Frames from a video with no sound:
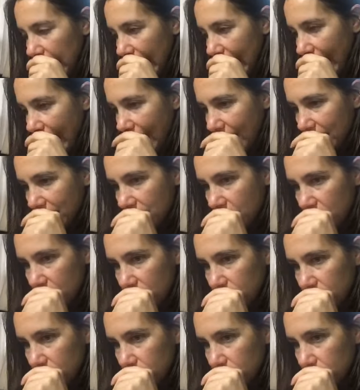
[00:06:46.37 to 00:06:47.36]
and,
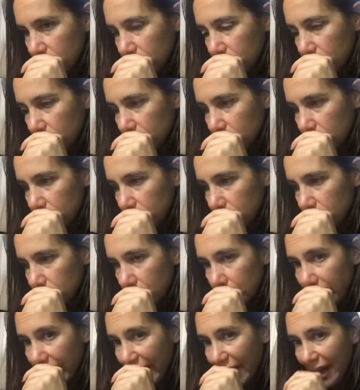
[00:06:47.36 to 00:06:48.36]

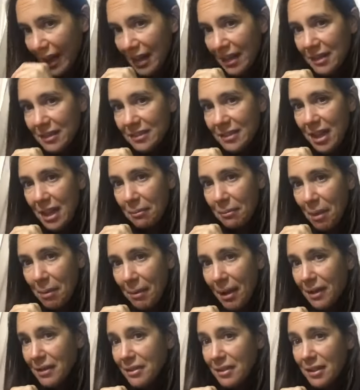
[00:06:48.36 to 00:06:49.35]
oh my God, I didn't take my
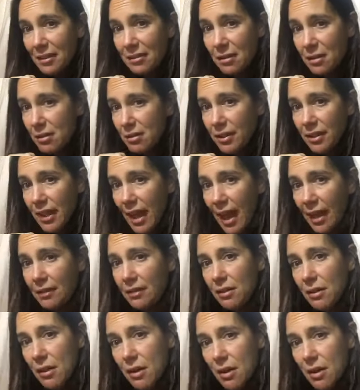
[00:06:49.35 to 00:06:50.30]
medicine yet.